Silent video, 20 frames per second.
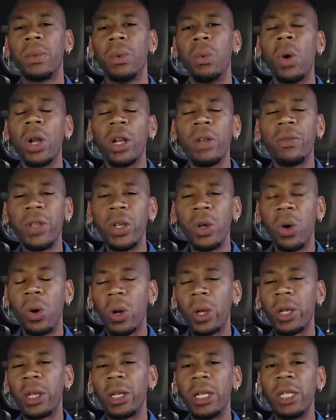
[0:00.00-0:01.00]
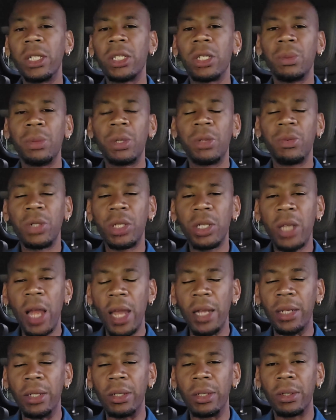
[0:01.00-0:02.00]
one of the organisms of
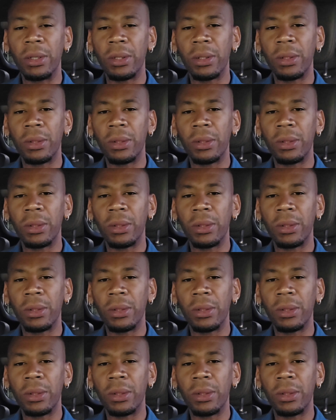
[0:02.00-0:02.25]
state.